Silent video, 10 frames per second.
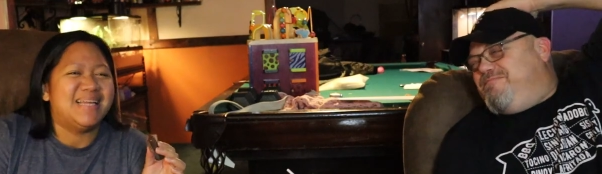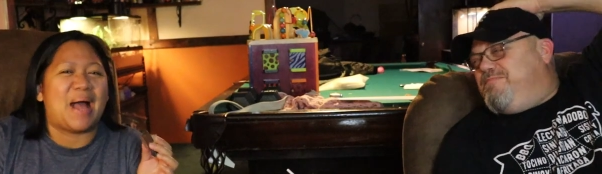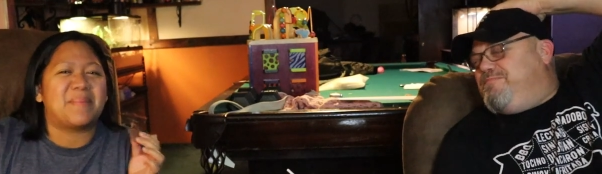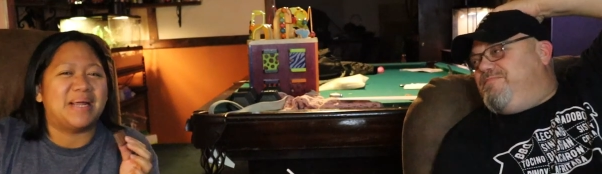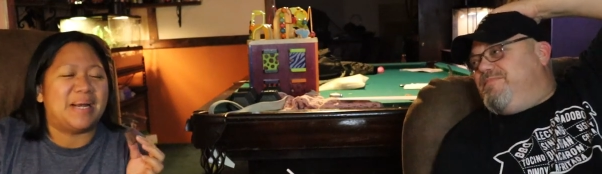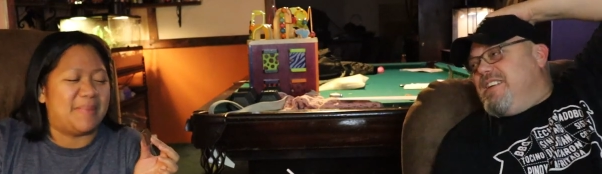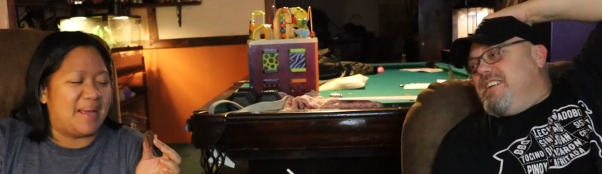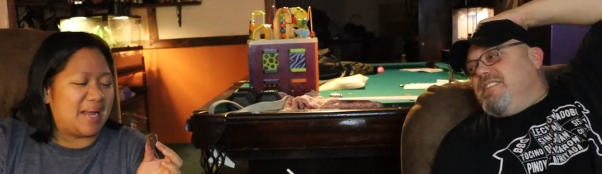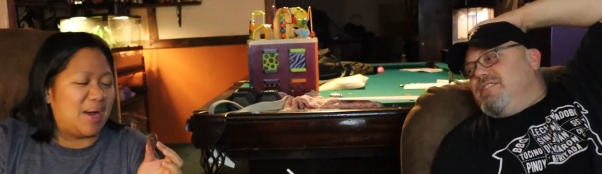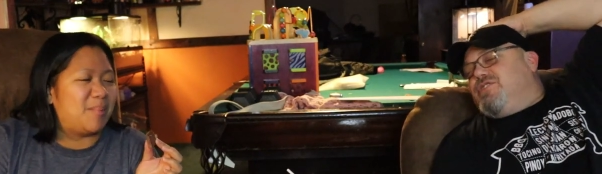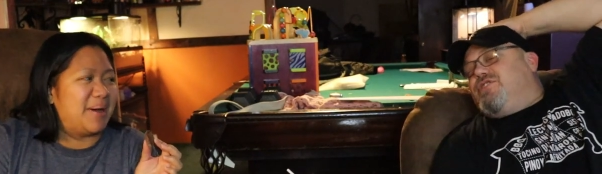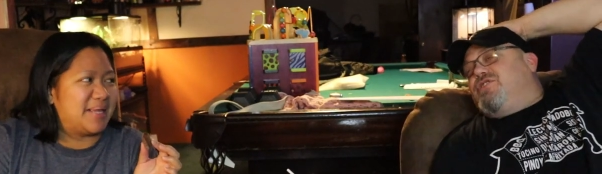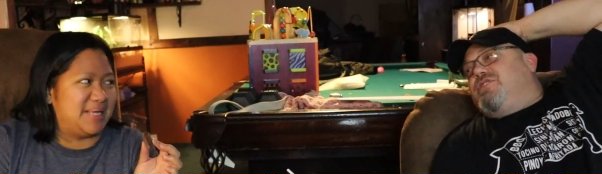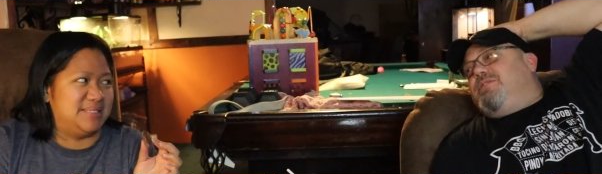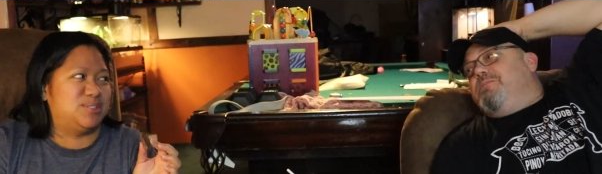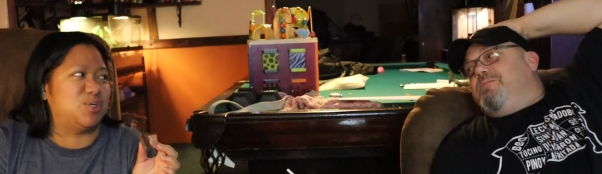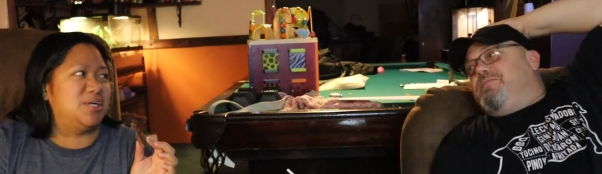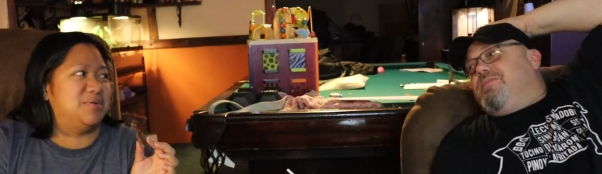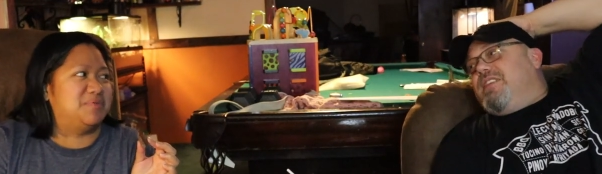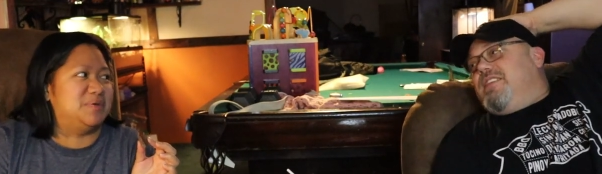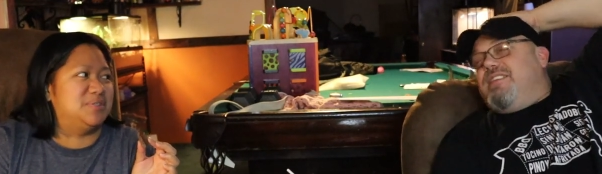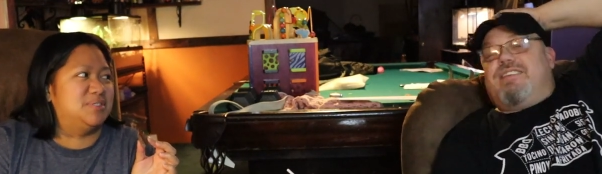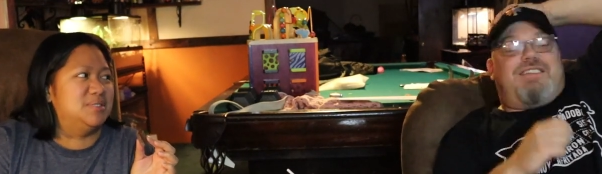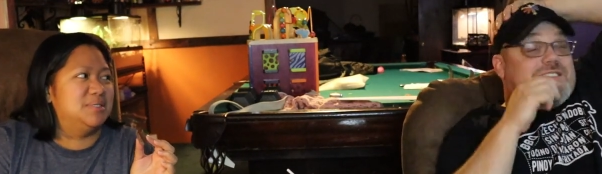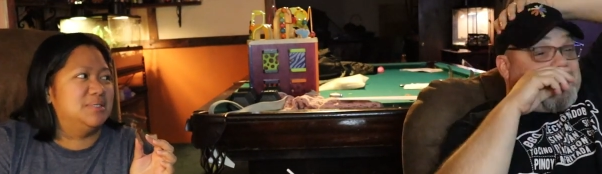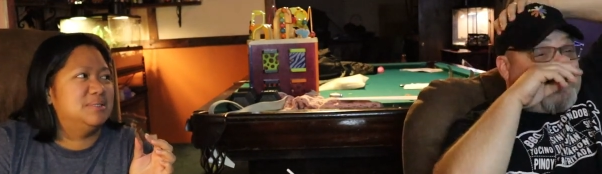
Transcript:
Speaker 1: I'm gonna make how my kids try the foods.